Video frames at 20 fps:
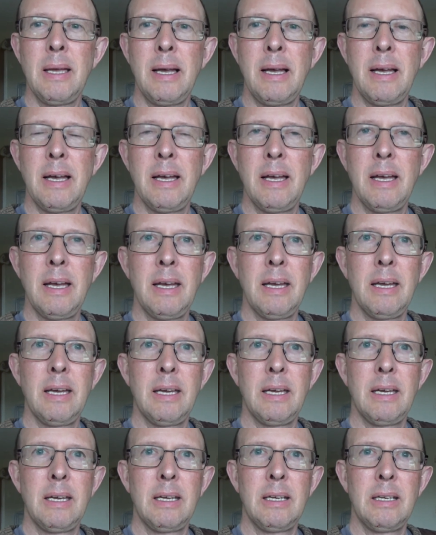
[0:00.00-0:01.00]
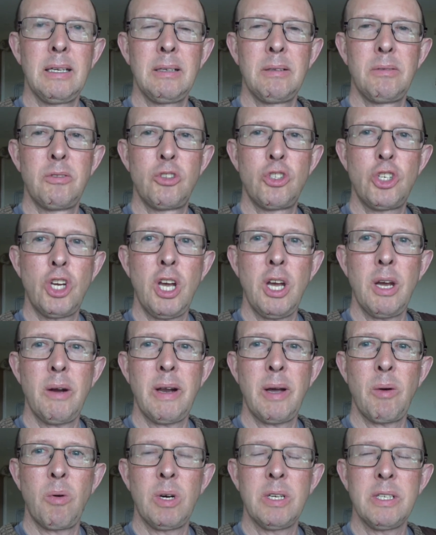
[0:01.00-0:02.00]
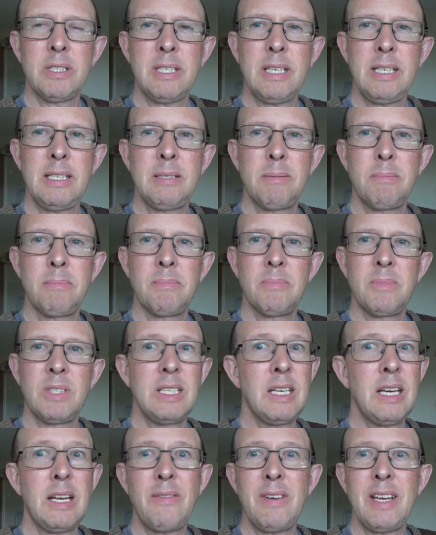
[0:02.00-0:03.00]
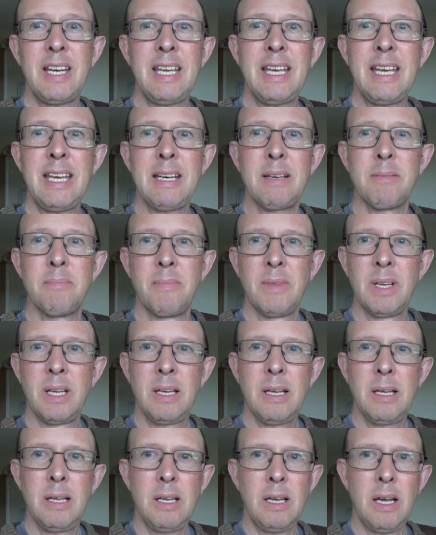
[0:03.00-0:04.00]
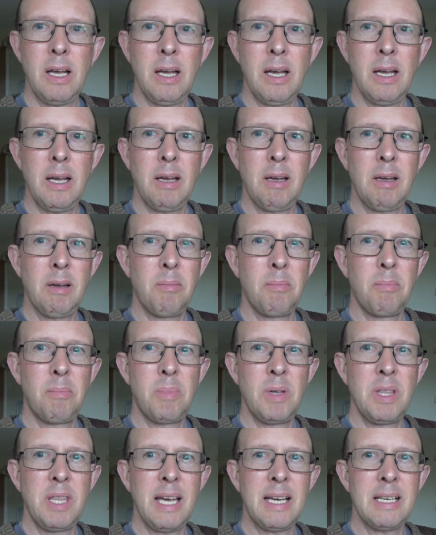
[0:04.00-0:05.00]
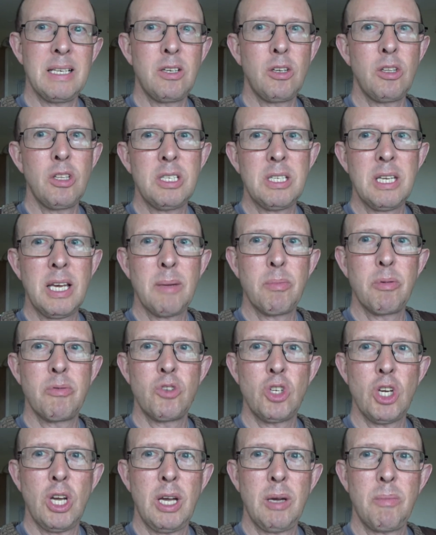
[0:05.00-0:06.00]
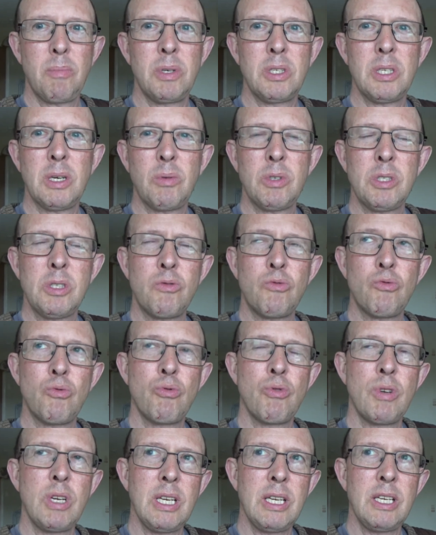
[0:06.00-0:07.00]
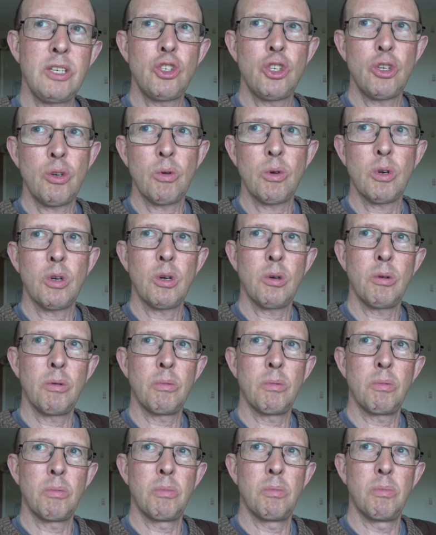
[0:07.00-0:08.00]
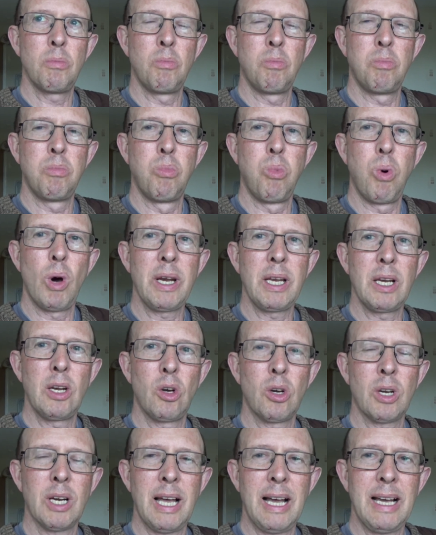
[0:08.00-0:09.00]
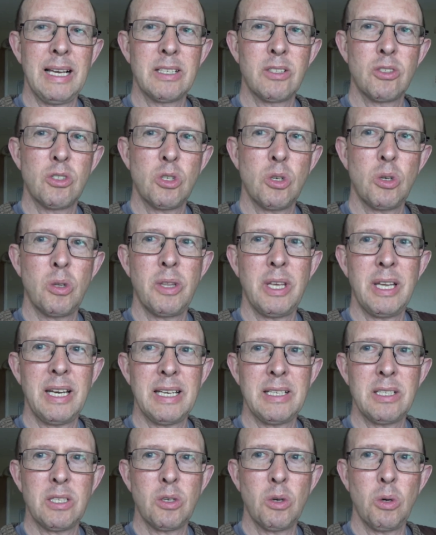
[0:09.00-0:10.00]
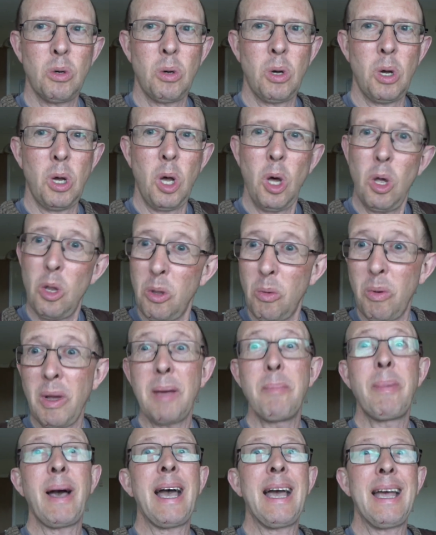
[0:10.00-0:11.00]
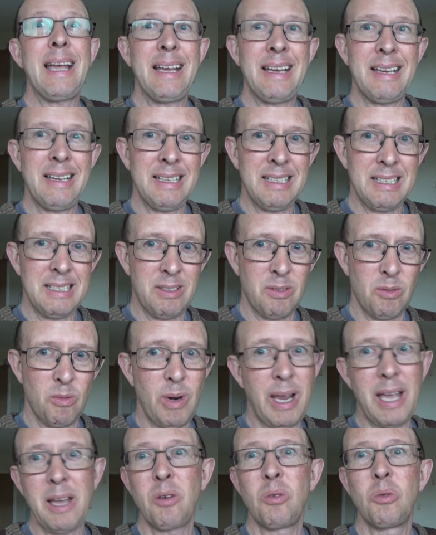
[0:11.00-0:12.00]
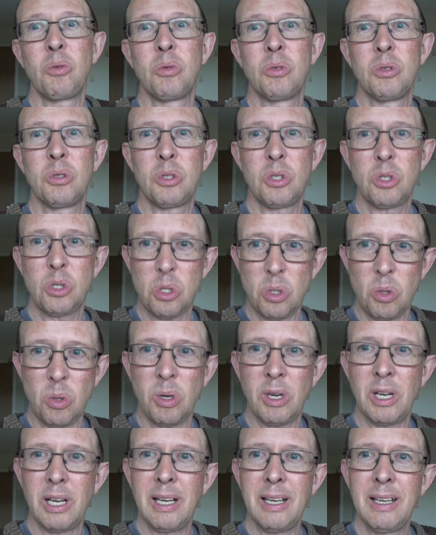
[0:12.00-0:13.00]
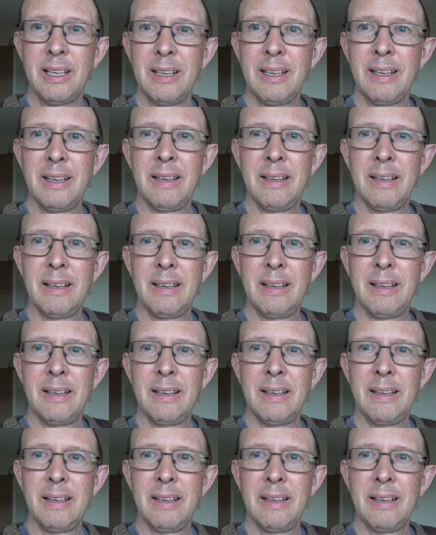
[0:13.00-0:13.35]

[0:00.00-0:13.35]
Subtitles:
chair I wanted, they didn't have any in. But they had another type of chair, but I wasn't really sure what it looked like. So then I had to go all the way back round the store